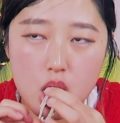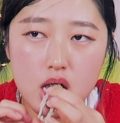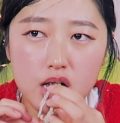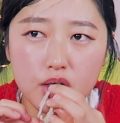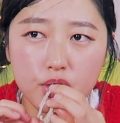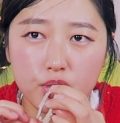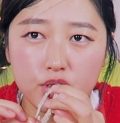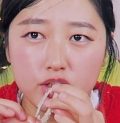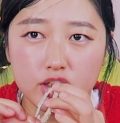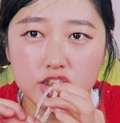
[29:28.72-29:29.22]

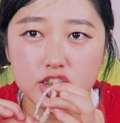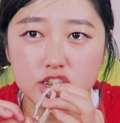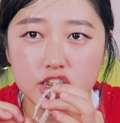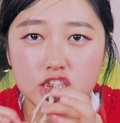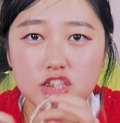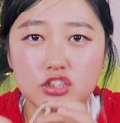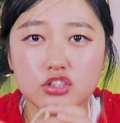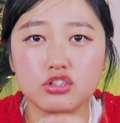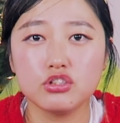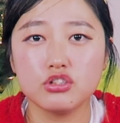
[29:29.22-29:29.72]
after I
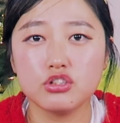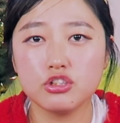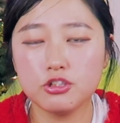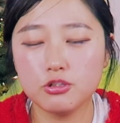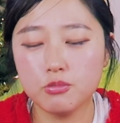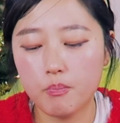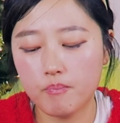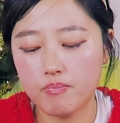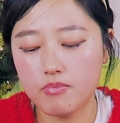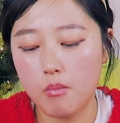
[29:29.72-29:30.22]
started
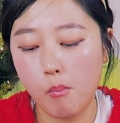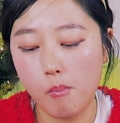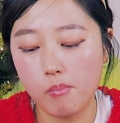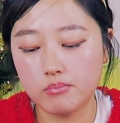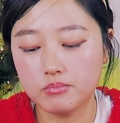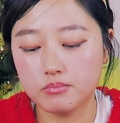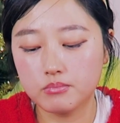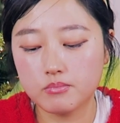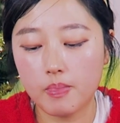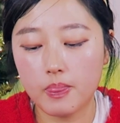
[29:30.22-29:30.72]
YouTube,
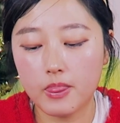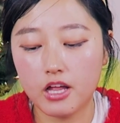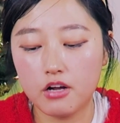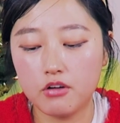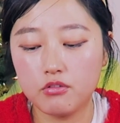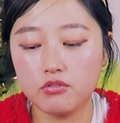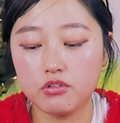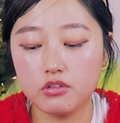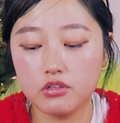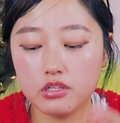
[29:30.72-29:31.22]

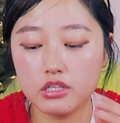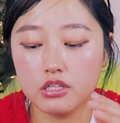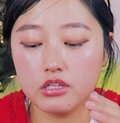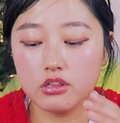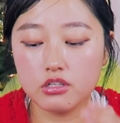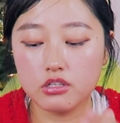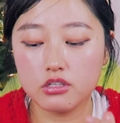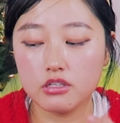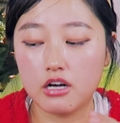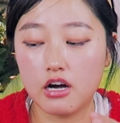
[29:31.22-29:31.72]
I really
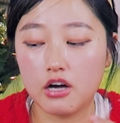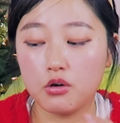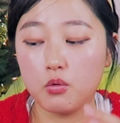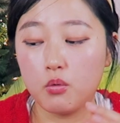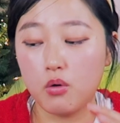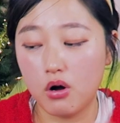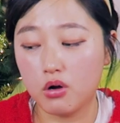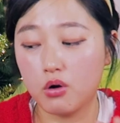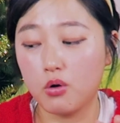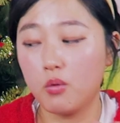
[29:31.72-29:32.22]
learned how to
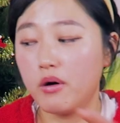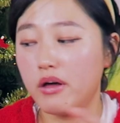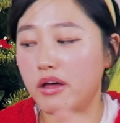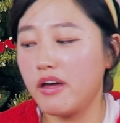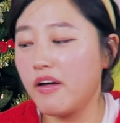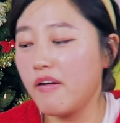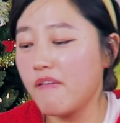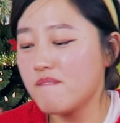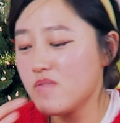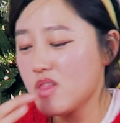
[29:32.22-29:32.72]
walk
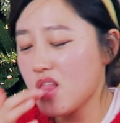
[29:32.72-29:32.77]
away.